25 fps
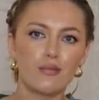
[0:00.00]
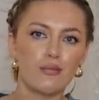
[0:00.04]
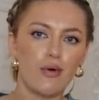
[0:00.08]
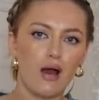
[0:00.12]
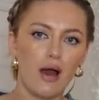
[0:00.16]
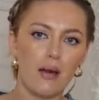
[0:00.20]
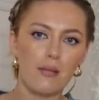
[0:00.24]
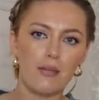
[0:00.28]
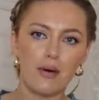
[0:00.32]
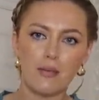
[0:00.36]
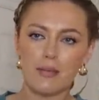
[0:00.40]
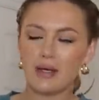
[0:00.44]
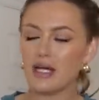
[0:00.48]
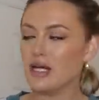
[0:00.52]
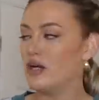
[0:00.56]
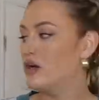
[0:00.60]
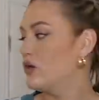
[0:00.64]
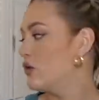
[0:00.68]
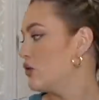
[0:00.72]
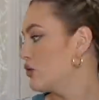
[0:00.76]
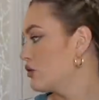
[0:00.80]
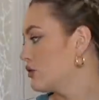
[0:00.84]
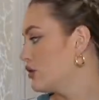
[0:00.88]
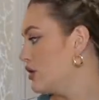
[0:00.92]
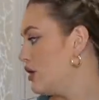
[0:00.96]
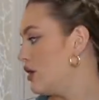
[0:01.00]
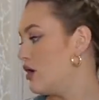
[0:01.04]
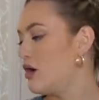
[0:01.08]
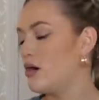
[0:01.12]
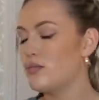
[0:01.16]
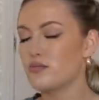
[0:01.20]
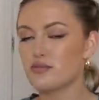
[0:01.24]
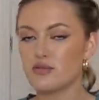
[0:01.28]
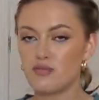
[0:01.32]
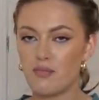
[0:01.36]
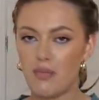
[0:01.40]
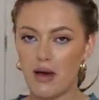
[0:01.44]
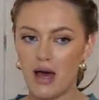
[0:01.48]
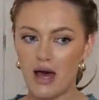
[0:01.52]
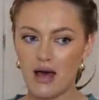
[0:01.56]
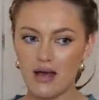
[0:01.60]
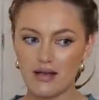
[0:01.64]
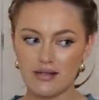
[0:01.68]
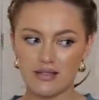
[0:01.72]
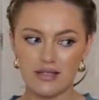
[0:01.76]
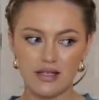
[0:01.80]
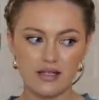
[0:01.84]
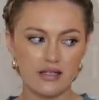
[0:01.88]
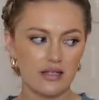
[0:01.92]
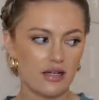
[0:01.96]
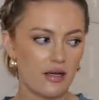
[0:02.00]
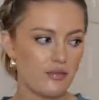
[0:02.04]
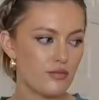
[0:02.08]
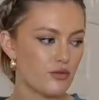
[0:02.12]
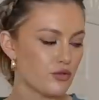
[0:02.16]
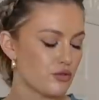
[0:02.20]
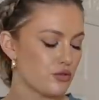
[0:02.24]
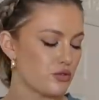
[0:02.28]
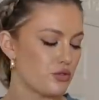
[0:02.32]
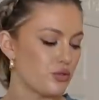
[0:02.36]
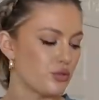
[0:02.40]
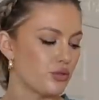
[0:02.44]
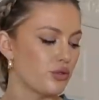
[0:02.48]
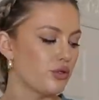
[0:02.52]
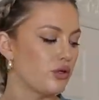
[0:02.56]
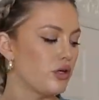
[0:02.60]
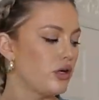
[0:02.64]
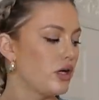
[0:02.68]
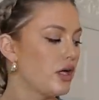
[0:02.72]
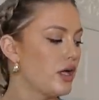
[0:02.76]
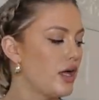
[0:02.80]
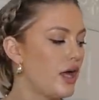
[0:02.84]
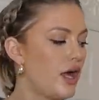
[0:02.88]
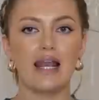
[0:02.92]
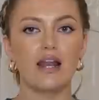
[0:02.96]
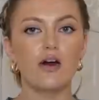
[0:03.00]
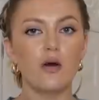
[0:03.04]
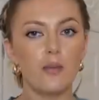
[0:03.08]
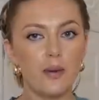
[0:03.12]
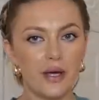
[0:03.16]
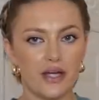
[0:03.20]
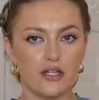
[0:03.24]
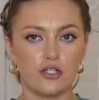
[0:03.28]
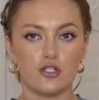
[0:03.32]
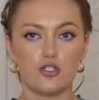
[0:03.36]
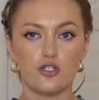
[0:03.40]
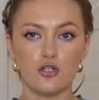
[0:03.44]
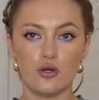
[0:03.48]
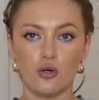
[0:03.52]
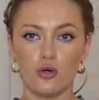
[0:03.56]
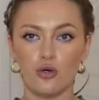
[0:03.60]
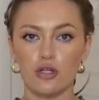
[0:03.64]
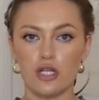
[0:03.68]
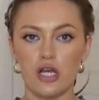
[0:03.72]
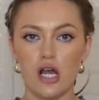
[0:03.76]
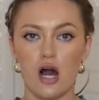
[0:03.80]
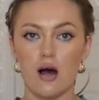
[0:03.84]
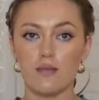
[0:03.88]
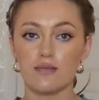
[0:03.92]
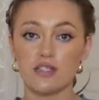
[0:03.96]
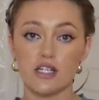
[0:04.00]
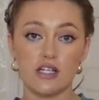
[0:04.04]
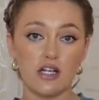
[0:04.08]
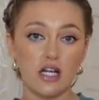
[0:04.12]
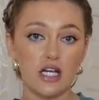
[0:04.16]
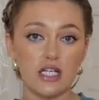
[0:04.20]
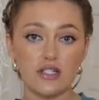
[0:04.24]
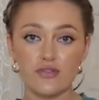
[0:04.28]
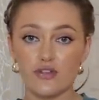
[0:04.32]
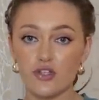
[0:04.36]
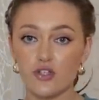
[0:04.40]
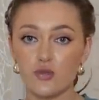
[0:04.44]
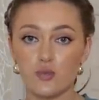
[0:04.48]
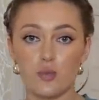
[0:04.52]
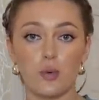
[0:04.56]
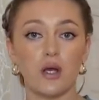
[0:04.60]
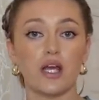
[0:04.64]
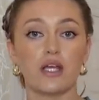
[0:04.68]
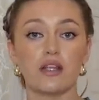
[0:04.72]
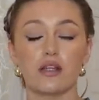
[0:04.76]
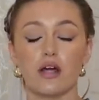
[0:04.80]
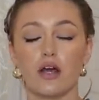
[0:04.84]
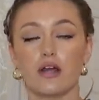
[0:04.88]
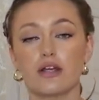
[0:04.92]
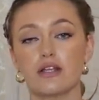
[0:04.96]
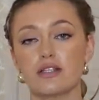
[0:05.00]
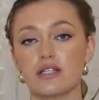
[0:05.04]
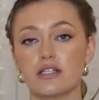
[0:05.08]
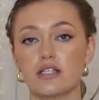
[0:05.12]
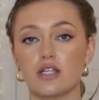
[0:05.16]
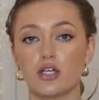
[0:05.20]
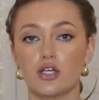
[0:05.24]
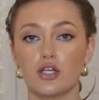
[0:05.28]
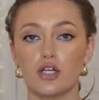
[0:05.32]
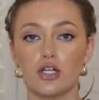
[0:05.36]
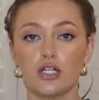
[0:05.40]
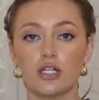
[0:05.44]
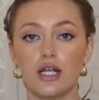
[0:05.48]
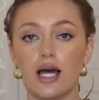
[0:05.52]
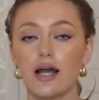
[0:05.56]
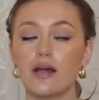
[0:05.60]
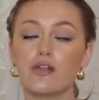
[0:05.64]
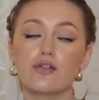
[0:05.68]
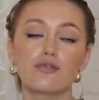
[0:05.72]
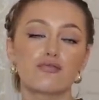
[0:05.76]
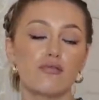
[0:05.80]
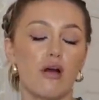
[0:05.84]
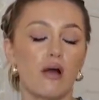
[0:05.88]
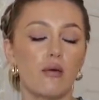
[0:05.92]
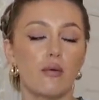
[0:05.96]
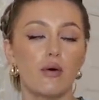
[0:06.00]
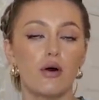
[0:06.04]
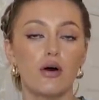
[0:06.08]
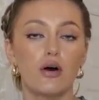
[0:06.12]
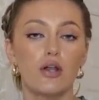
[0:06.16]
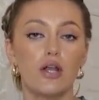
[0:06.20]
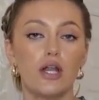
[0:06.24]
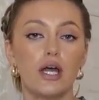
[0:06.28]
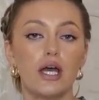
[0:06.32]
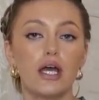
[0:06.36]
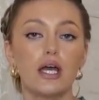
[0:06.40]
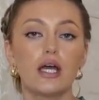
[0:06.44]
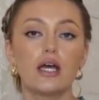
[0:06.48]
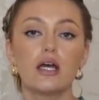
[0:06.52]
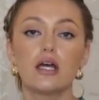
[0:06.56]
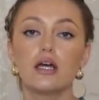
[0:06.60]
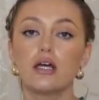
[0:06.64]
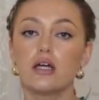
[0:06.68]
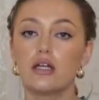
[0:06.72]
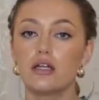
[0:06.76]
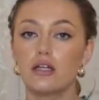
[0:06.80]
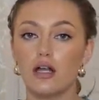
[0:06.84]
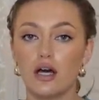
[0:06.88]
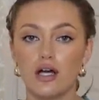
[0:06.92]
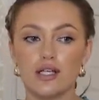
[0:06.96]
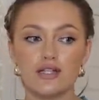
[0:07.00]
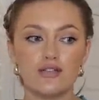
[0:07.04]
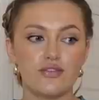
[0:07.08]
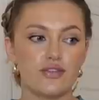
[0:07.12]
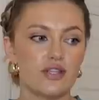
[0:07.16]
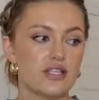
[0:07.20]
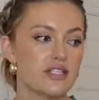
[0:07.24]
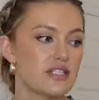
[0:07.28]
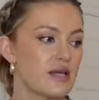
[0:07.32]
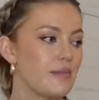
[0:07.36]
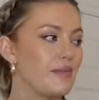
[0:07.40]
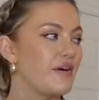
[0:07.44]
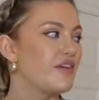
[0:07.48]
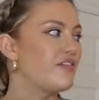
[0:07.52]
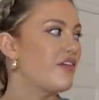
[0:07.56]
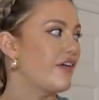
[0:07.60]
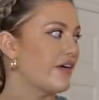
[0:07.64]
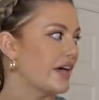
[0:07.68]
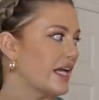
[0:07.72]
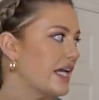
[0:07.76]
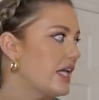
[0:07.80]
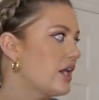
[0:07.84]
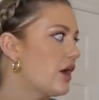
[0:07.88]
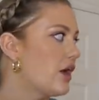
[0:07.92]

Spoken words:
I might be a long-armed person, I'm not sure. A little bit short on the arms. Nice for spring though, because it's a good like throw on. Nice for the summer, very